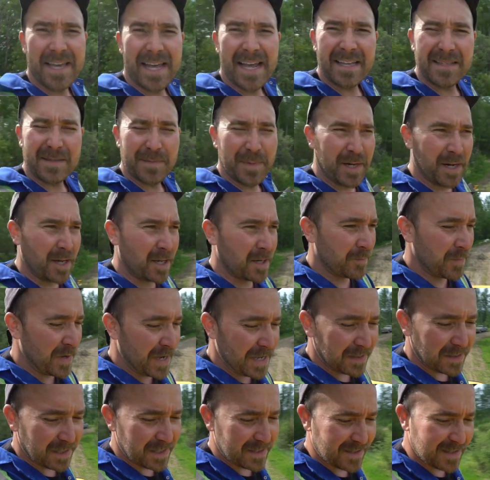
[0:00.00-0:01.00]
That has been on
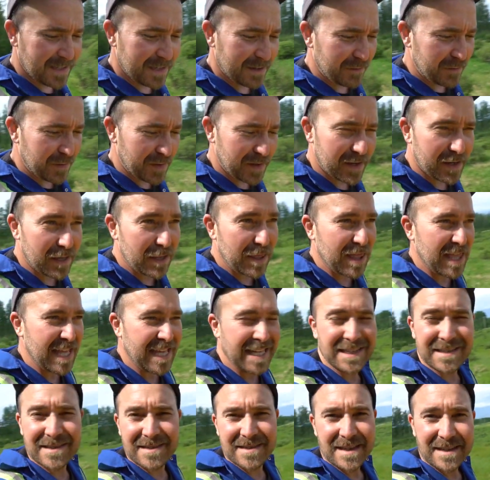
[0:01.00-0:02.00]
my list of uh,
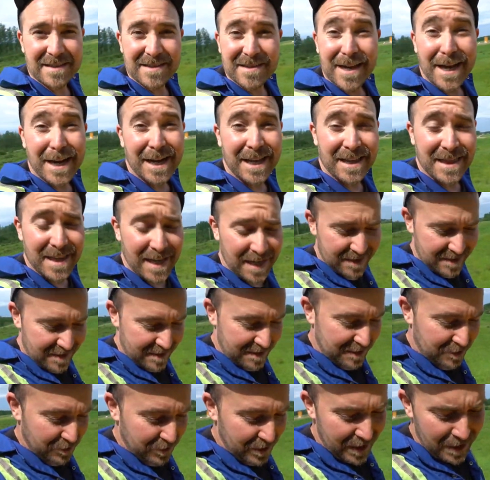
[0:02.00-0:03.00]
things, exciting things
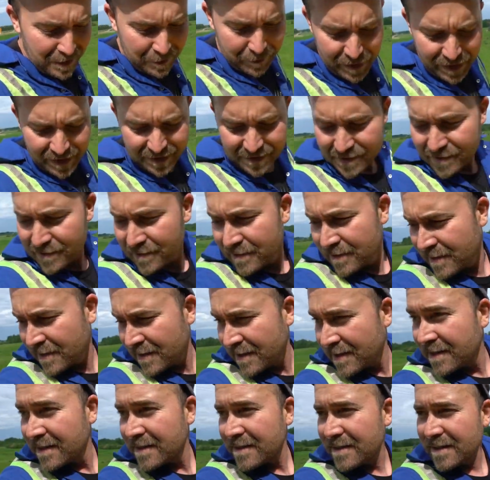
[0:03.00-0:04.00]
to do in the bus.
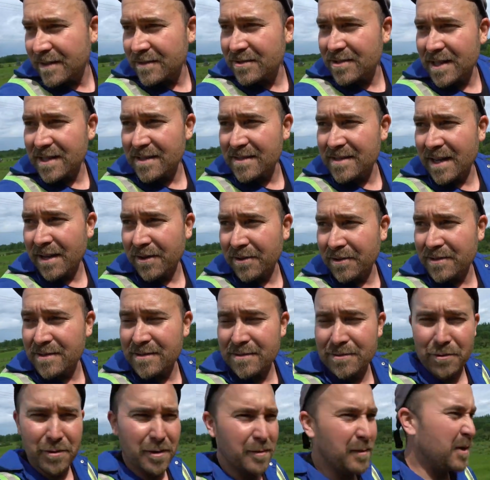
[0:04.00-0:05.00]
To chase down a
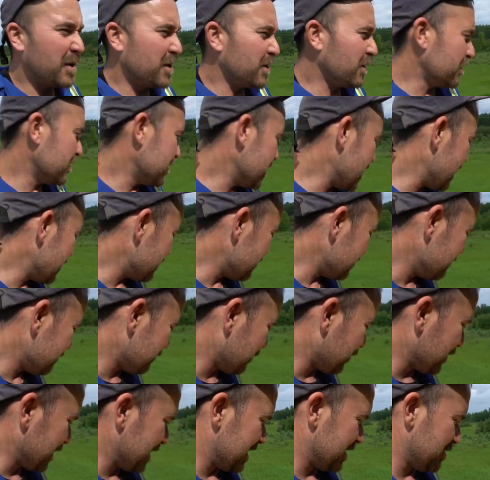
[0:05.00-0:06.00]
storm, although I don't
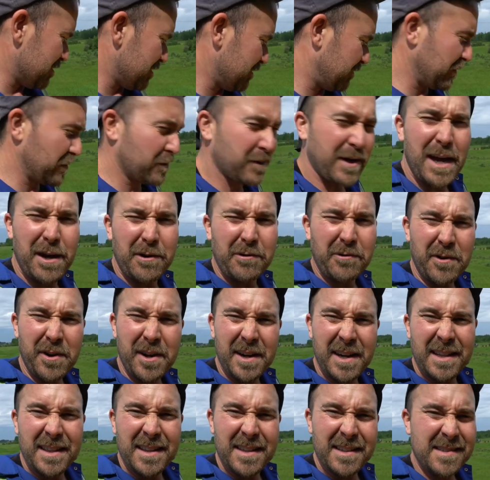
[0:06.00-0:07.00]
really know if we would
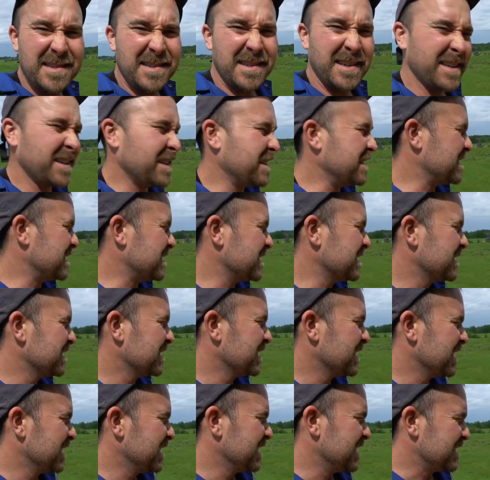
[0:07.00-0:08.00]
outrun it in this thing because
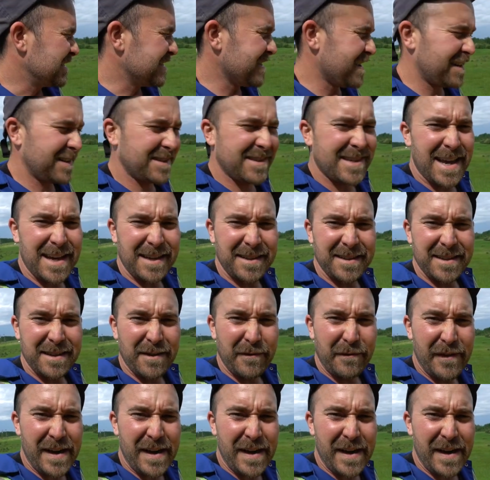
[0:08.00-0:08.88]
it's not exactly the